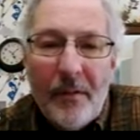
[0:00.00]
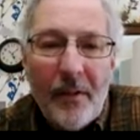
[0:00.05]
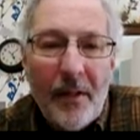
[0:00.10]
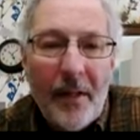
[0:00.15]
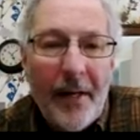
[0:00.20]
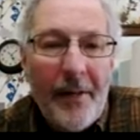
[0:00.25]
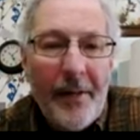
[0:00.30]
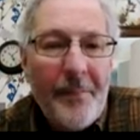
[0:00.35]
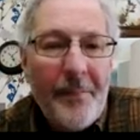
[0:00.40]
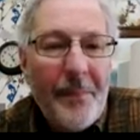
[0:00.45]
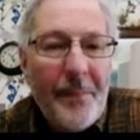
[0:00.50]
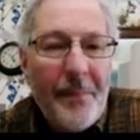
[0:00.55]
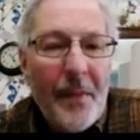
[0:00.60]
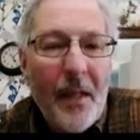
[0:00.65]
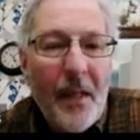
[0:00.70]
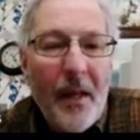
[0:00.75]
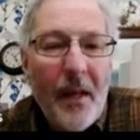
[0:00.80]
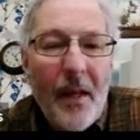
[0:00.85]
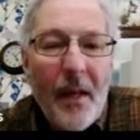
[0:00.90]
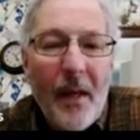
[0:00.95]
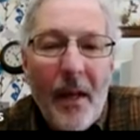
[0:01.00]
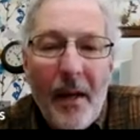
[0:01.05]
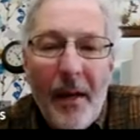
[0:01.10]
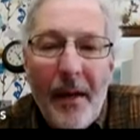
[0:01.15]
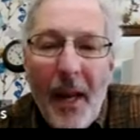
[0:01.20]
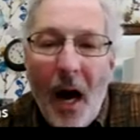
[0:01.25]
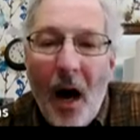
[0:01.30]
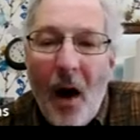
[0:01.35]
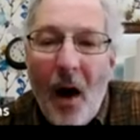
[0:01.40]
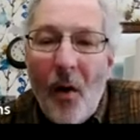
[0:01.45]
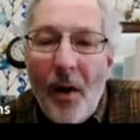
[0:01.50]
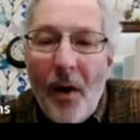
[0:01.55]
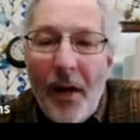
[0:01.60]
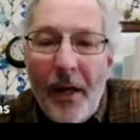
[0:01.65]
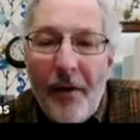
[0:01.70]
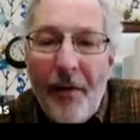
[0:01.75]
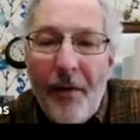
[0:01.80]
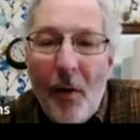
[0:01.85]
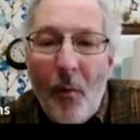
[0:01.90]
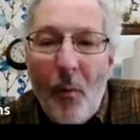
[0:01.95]
right? Now,
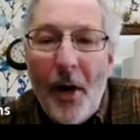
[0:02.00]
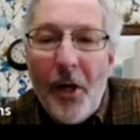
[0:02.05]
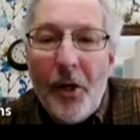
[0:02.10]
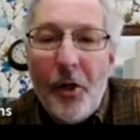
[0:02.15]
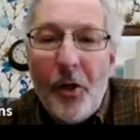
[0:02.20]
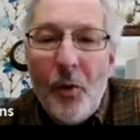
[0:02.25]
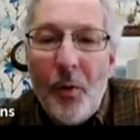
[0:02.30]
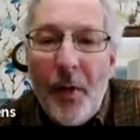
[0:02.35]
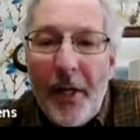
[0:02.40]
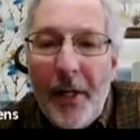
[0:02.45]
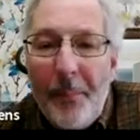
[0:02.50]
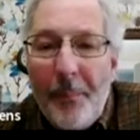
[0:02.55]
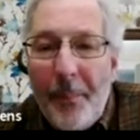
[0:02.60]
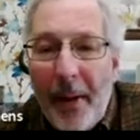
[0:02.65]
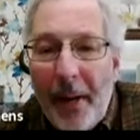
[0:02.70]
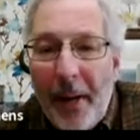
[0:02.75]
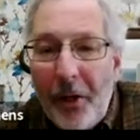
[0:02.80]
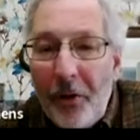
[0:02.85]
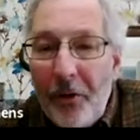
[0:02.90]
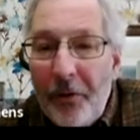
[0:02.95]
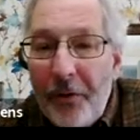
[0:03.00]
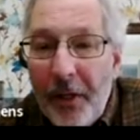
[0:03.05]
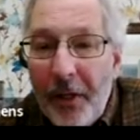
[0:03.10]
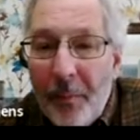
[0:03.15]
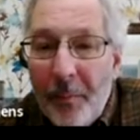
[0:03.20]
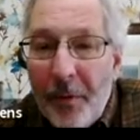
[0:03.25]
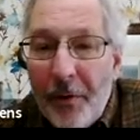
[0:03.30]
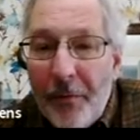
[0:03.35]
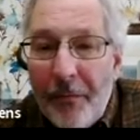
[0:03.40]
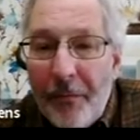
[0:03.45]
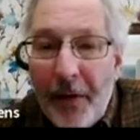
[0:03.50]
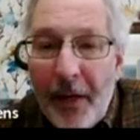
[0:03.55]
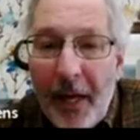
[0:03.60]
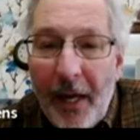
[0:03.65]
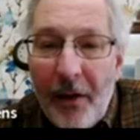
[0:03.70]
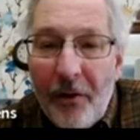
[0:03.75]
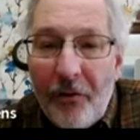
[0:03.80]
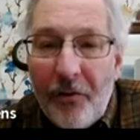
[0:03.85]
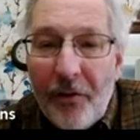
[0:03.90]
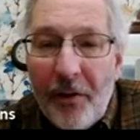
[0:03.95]
if I want to do any better
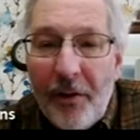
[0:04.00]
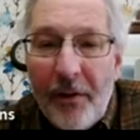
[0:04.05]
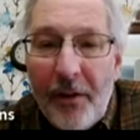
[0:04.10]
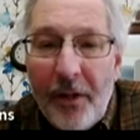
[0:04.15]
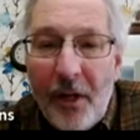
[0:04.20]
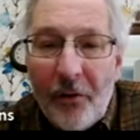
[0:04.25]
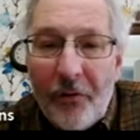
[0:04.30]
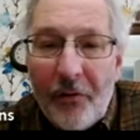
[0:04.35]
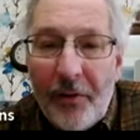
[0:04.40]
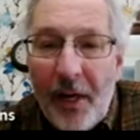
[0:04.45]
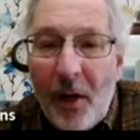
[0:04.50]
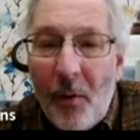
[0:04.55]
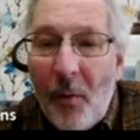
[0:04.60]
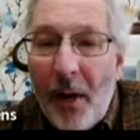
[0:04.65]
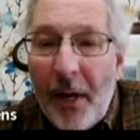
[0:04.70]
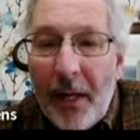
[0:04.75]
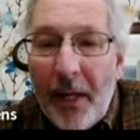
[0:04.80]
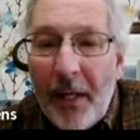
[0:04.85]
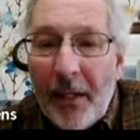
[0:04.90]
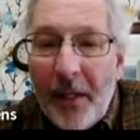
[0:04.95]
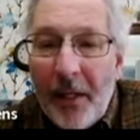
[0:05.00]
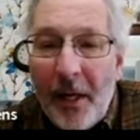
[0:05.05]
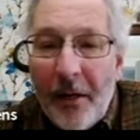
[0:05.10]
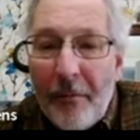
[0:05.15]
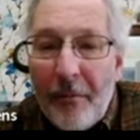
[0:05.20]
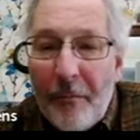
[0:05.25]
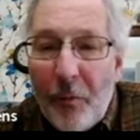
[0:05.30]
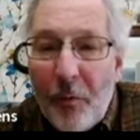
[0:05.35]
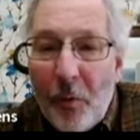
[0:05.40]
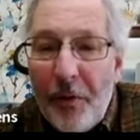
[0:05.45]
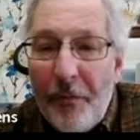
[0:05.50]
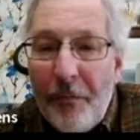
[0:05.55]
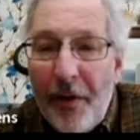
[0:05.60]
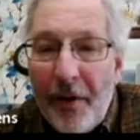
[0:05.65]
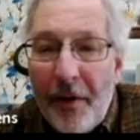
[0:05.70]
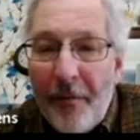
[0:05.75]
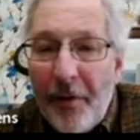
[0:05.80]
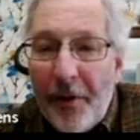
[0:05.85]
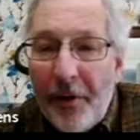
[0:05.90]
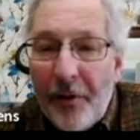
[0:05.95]
dehumidification, you know, say I want to get down to
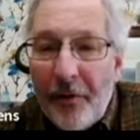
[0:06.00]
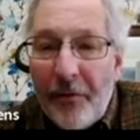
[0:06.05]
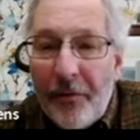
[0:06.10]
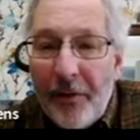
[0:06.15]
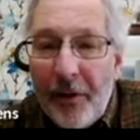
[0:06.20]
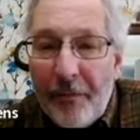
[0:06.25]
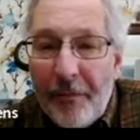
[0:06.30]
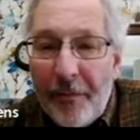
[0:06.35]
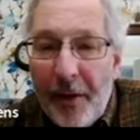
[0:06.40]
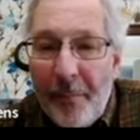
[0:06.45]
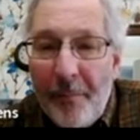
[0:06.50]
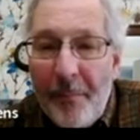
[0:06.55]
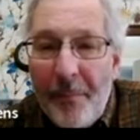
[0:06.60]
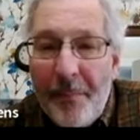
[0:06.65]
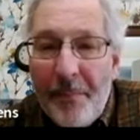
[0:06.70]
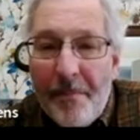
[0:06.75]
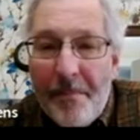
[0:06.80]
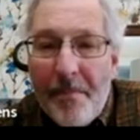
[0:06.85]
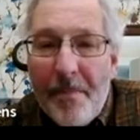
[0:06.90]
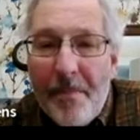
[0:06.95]
4,500 CFM,